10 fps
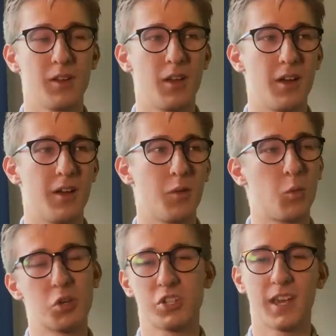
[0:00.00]
uh,
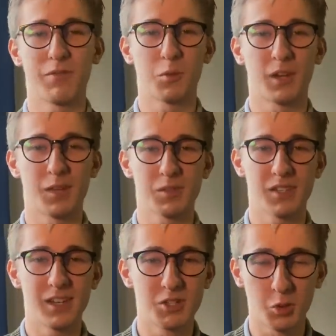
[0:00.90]
watching everyone else
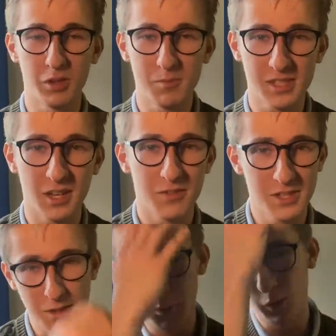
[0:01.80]
enjoy themselves in
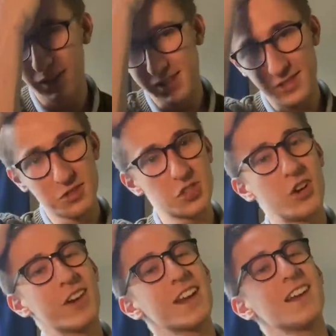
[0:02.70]
the boiling
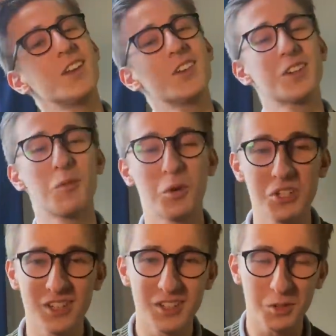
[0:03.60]
sunshine in London,
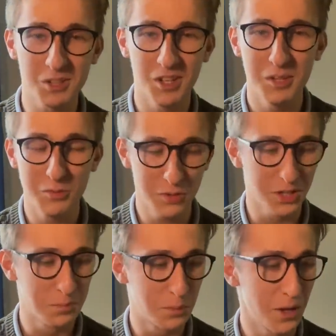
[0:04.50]
watching Doctor Who
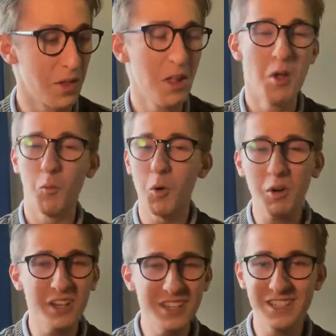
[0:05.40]
film. But what
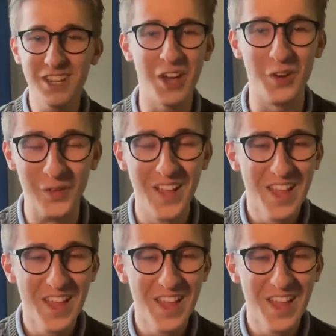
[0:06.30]
can you do?